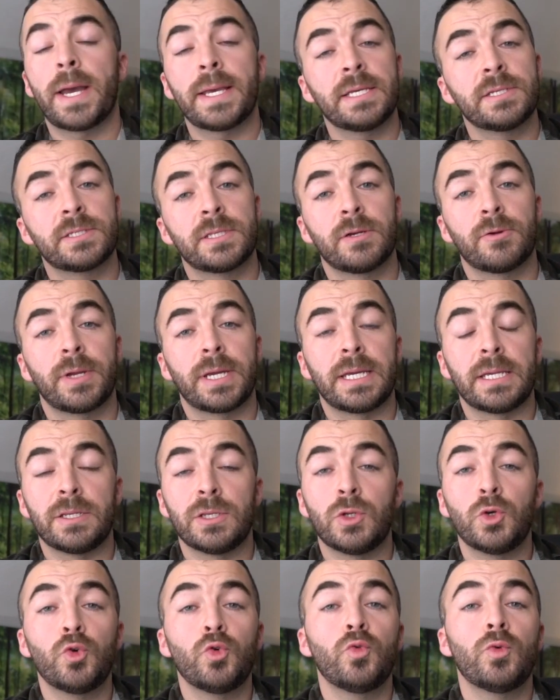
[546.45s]
is there a
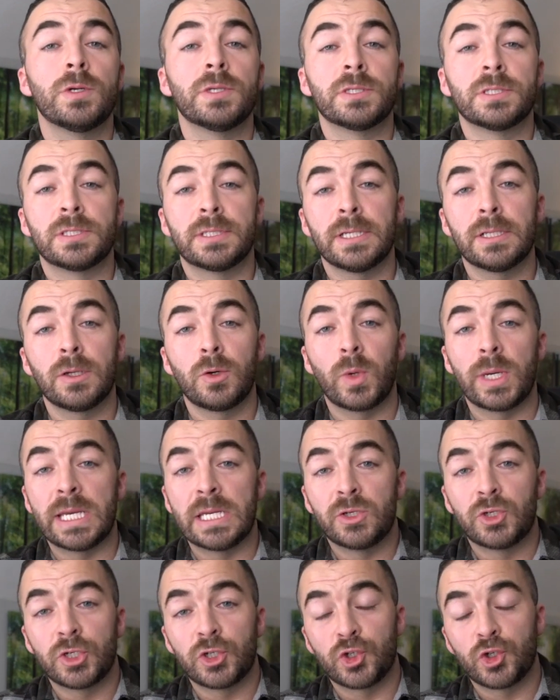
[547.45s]
new Zillow
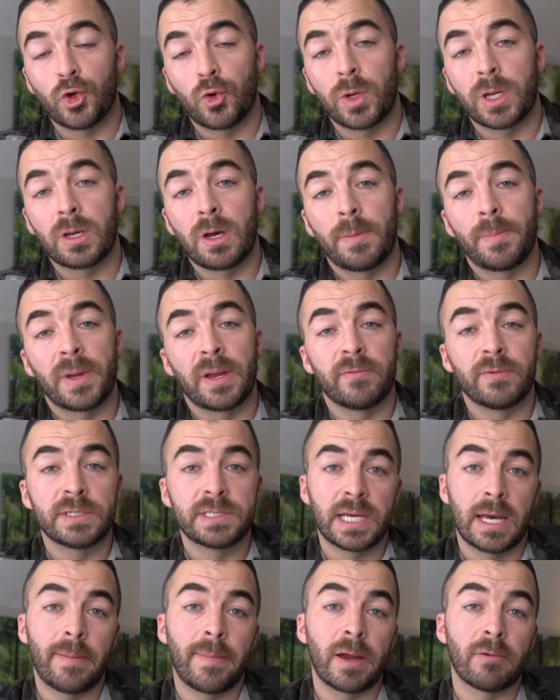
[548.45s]
agent showing up every time I